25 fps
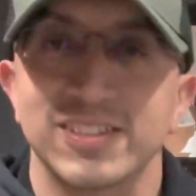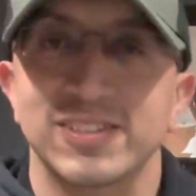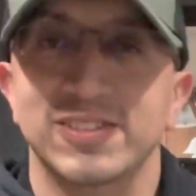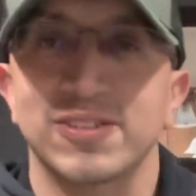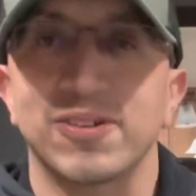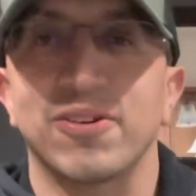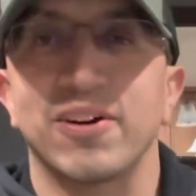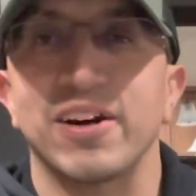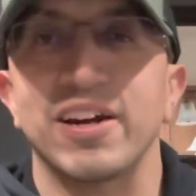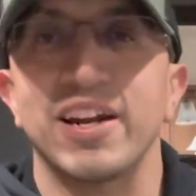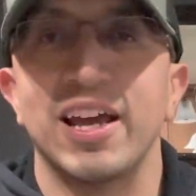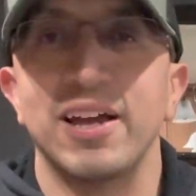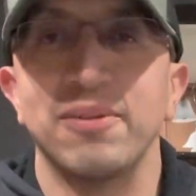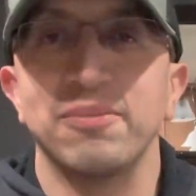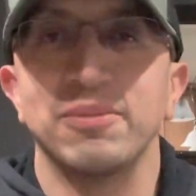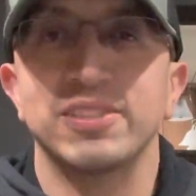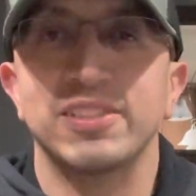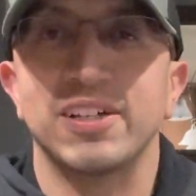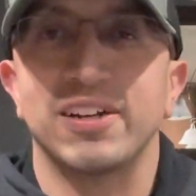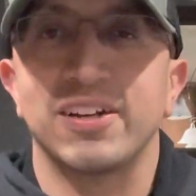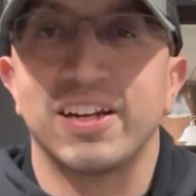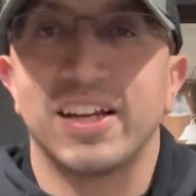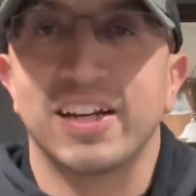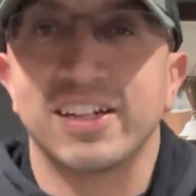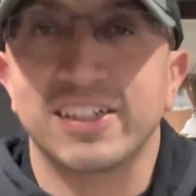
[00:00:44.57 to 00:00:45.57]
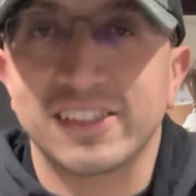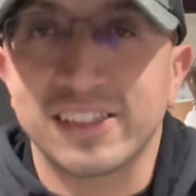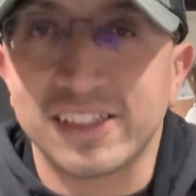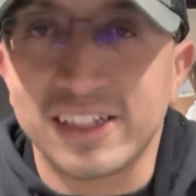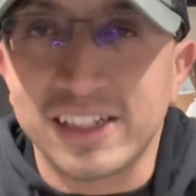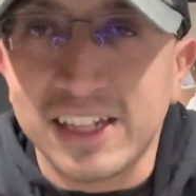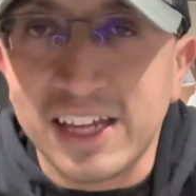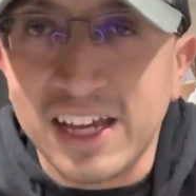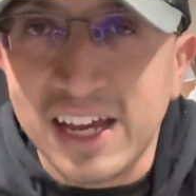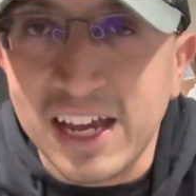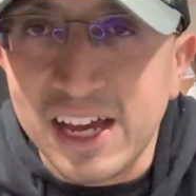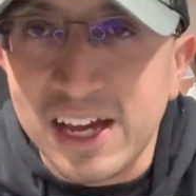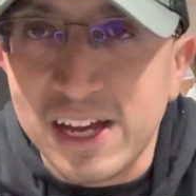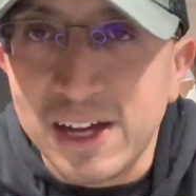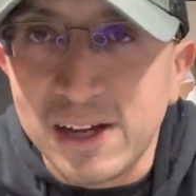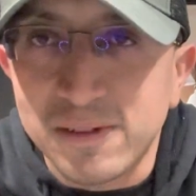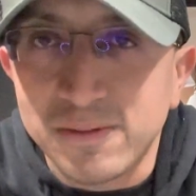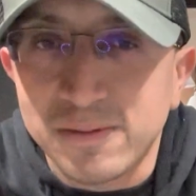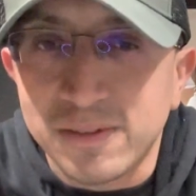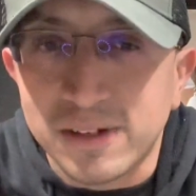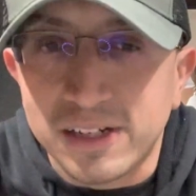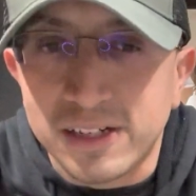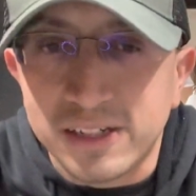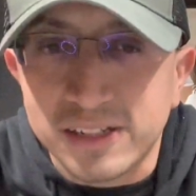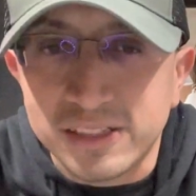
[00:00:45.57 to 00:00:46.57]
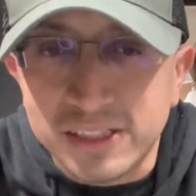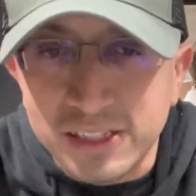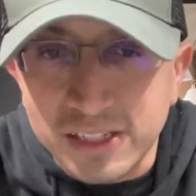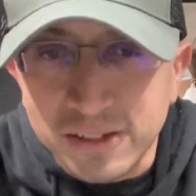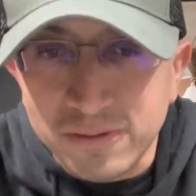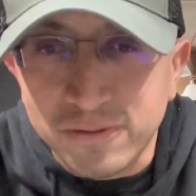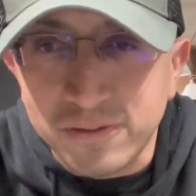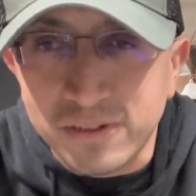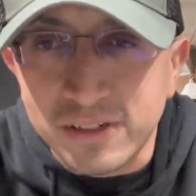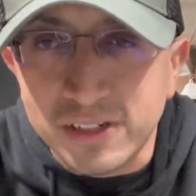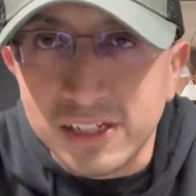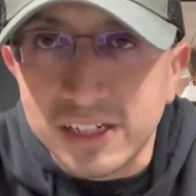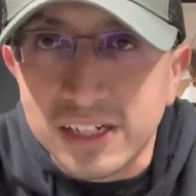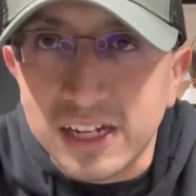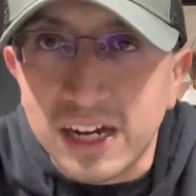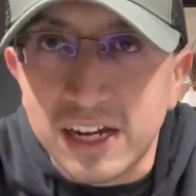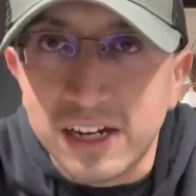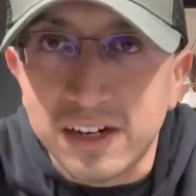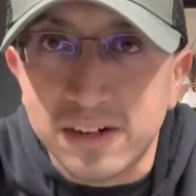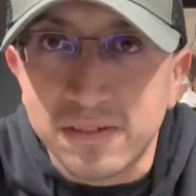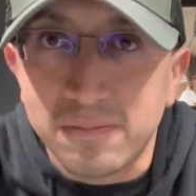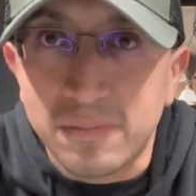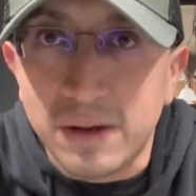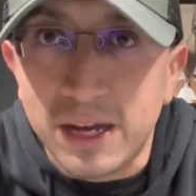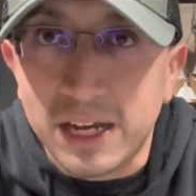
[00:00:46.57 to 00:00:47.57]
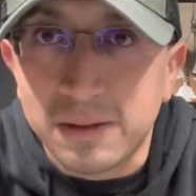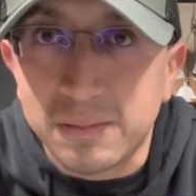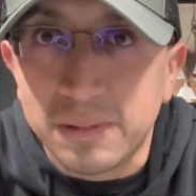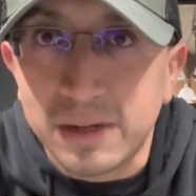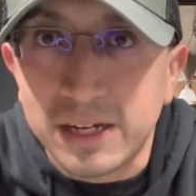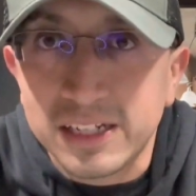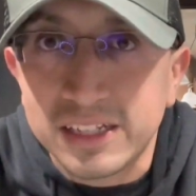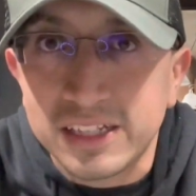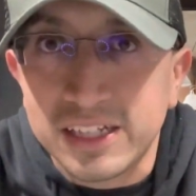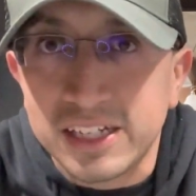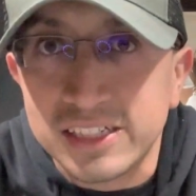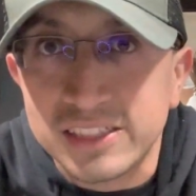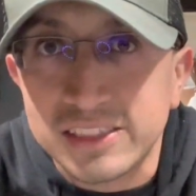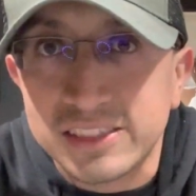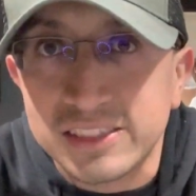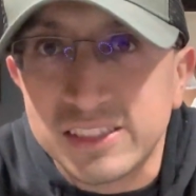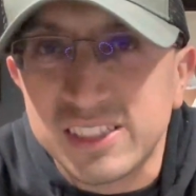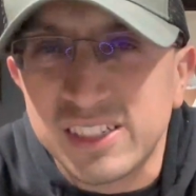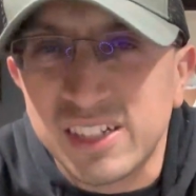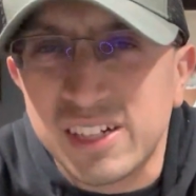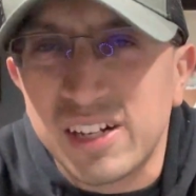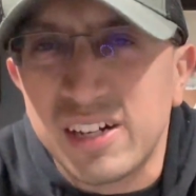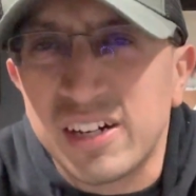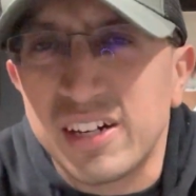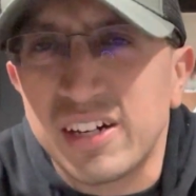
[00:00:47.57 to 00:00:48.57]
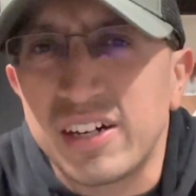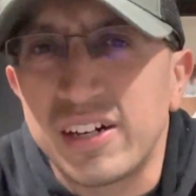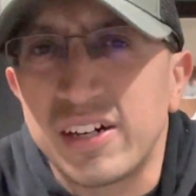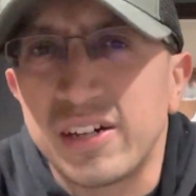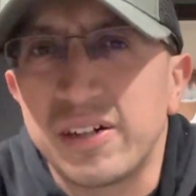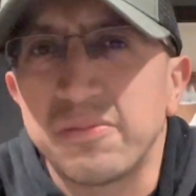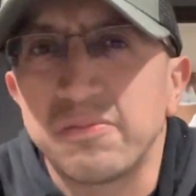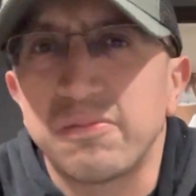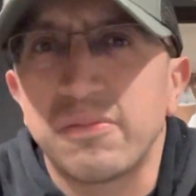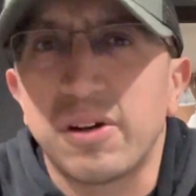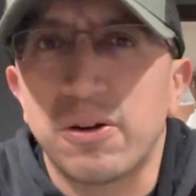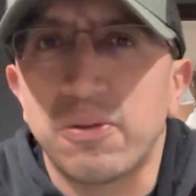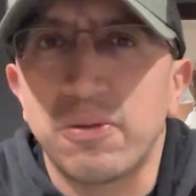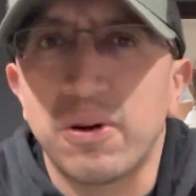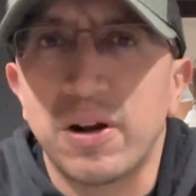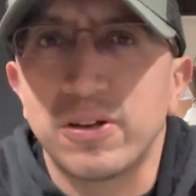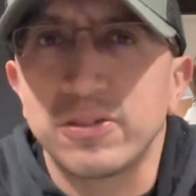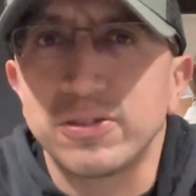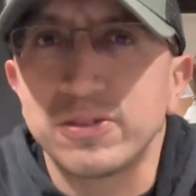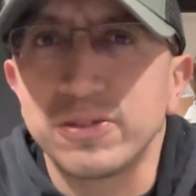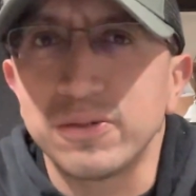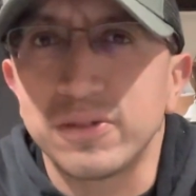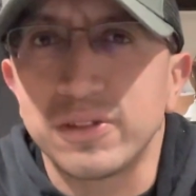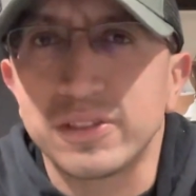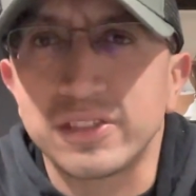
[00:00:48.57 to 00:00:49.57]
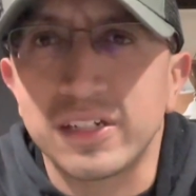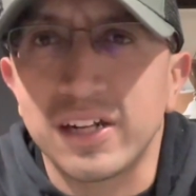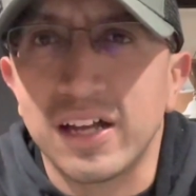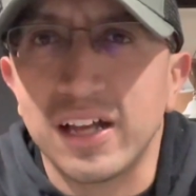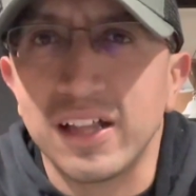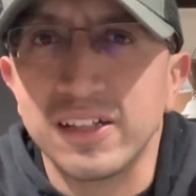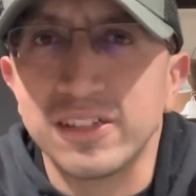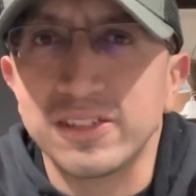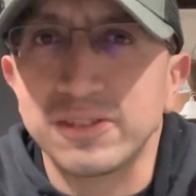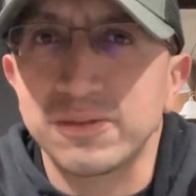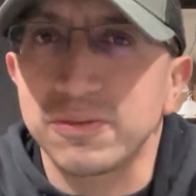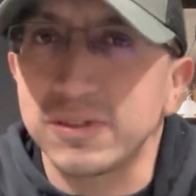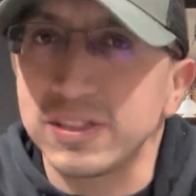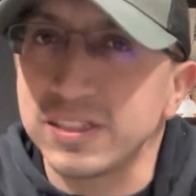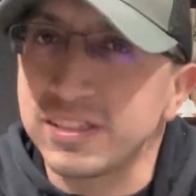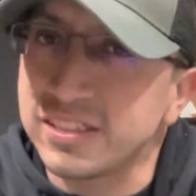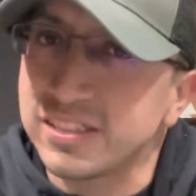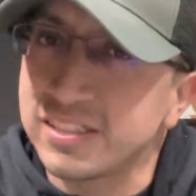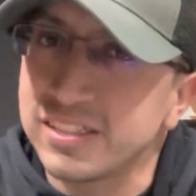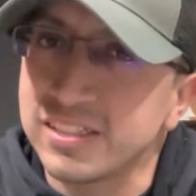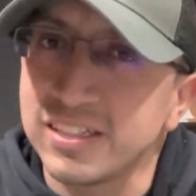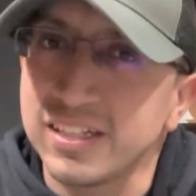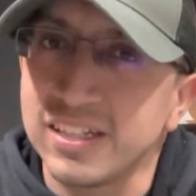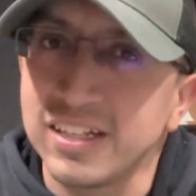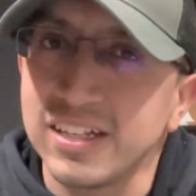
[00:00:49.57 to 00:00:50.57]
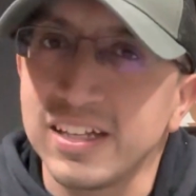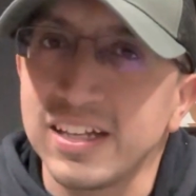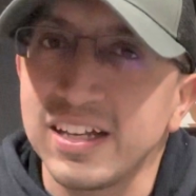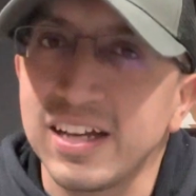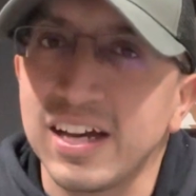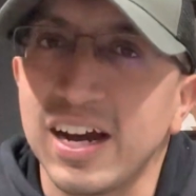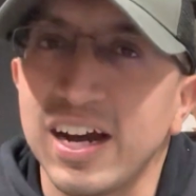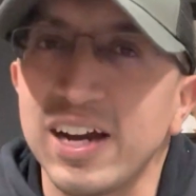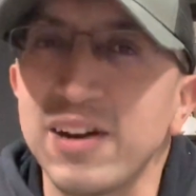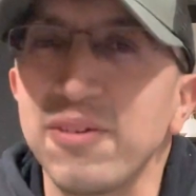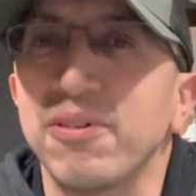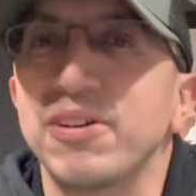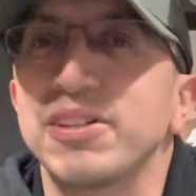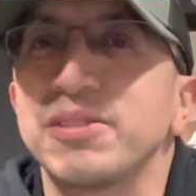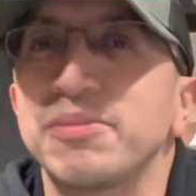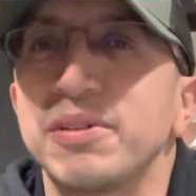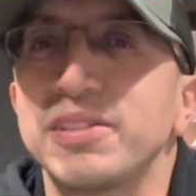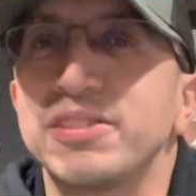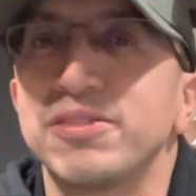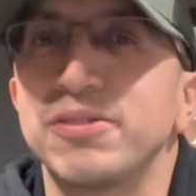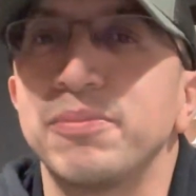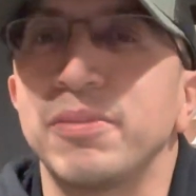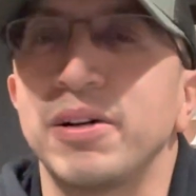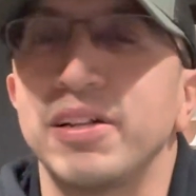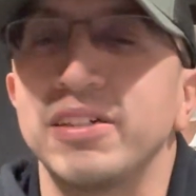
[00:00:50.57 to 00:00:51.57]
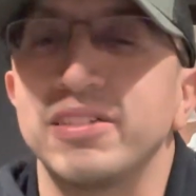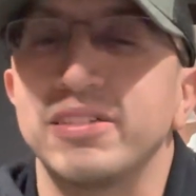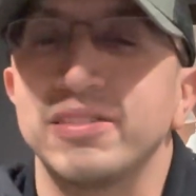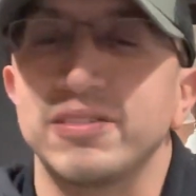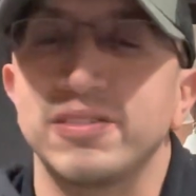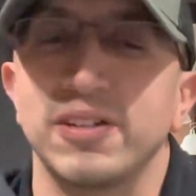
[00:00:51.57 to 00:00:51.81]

So on Amazon, actually, they have a different kind of backpack that's um, around $200, which I didn't want to spend too much.